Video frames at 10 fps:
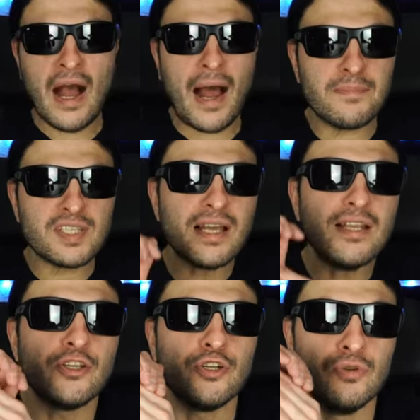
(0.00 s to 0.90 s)
I'm
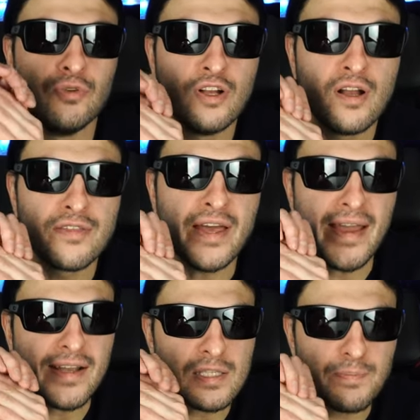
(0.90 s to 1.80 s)
telling you,
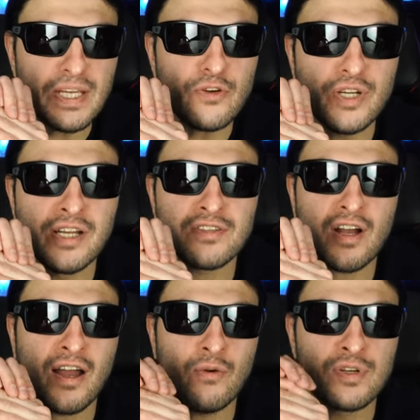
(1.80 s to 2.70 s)
the experience
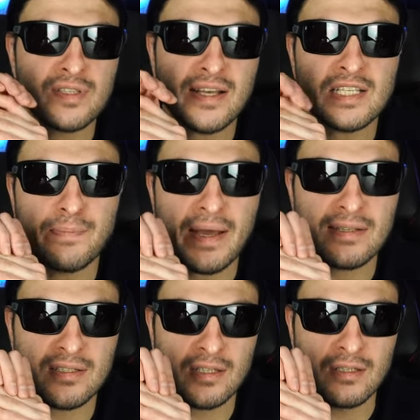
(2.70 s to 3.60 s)
I was
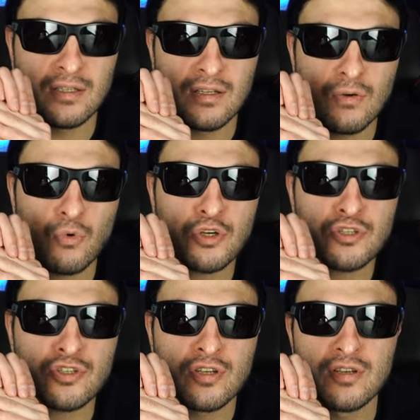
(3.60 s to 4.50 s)
expecting
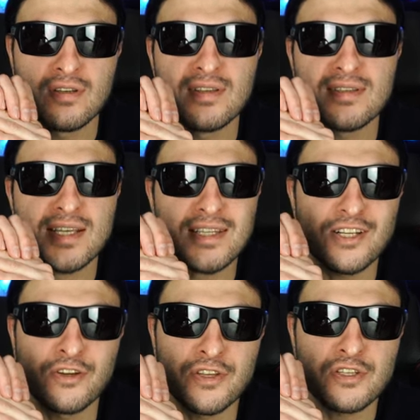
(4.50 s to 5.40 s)
was
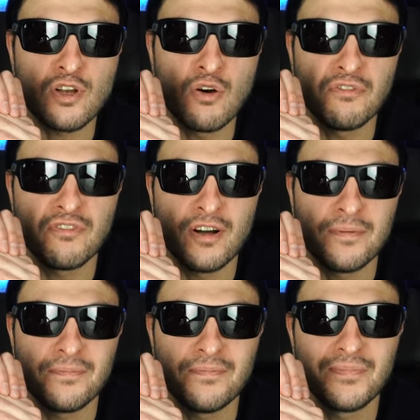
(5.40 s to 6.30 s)
sitting on the sofa,
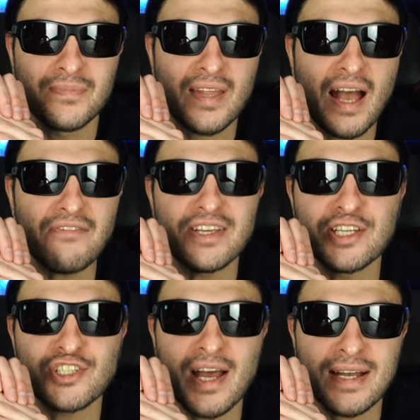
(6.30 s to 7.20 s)
having
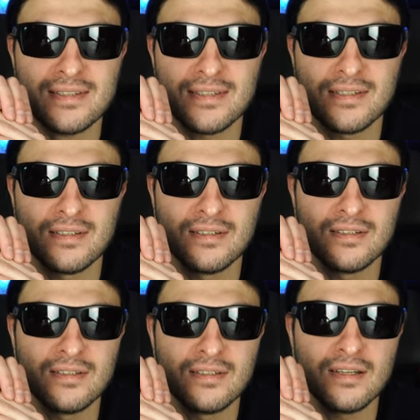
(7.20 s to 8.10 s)
a chat,
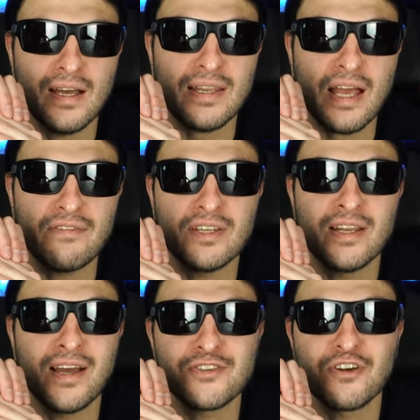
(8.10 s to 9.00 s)
and having a
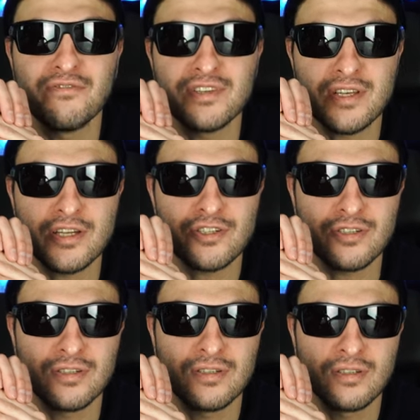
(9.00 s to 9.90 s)
nice conversation.
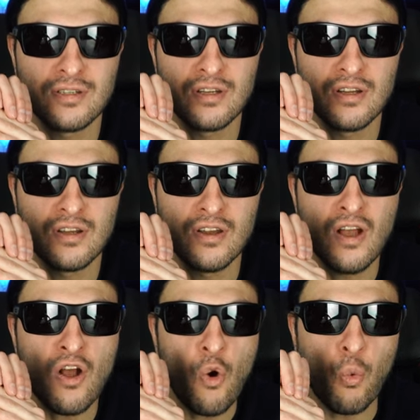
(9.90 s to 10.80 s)

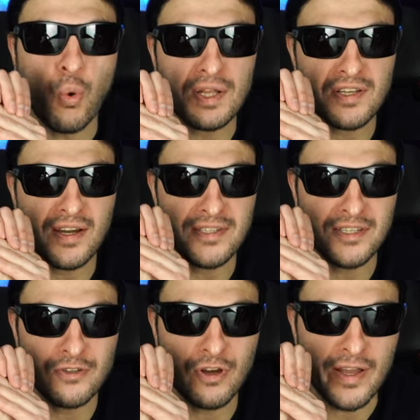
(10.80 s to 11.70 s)
What I
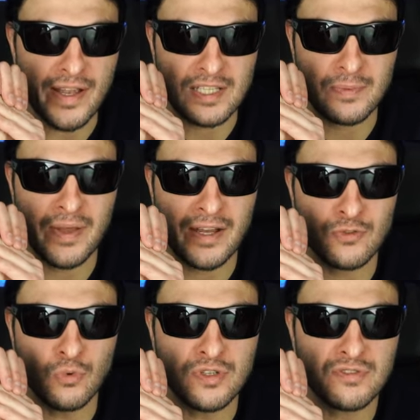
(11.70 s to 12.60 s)
did not
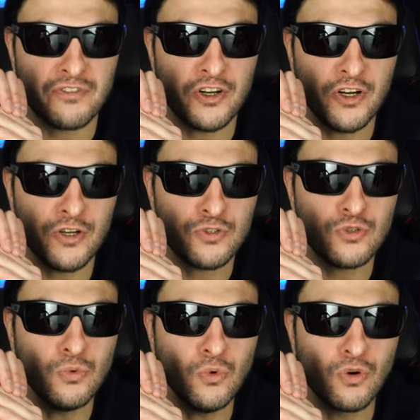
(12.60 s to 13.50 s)
expect was for her
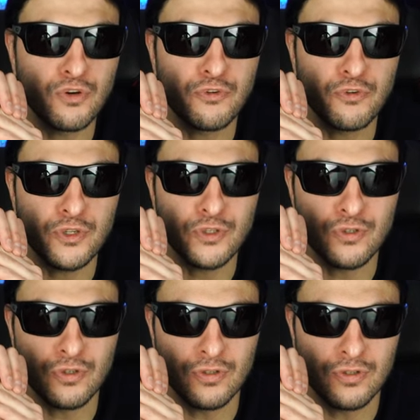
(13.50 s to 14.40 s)
to walk through the
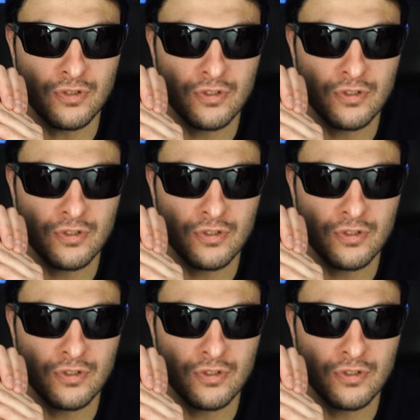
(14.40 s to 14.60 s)
door,